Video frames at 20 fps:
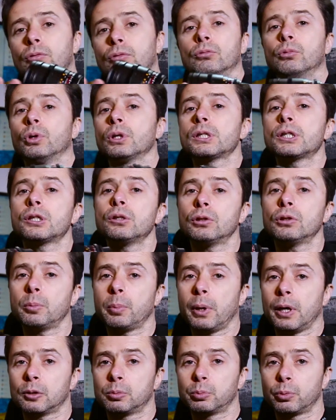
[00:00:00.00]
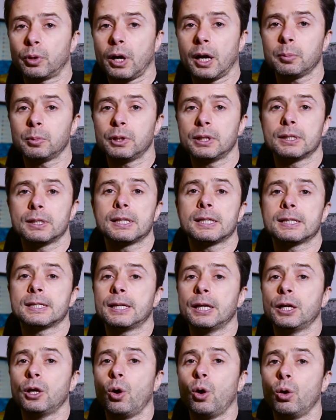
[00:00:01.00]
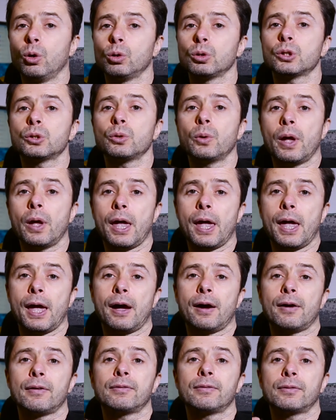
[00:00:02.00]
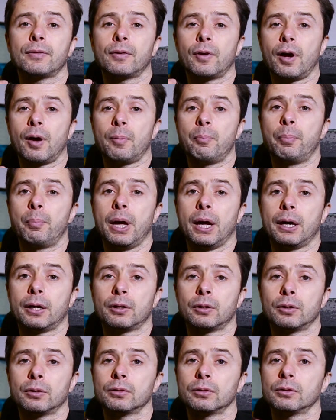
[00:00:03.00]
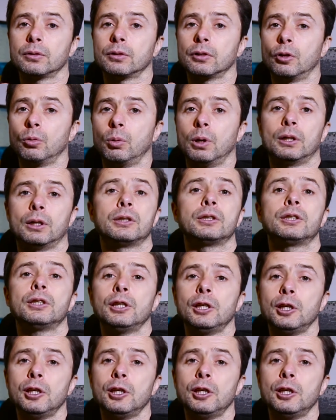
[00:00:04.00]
What's good about prime lenses, they also have a better quality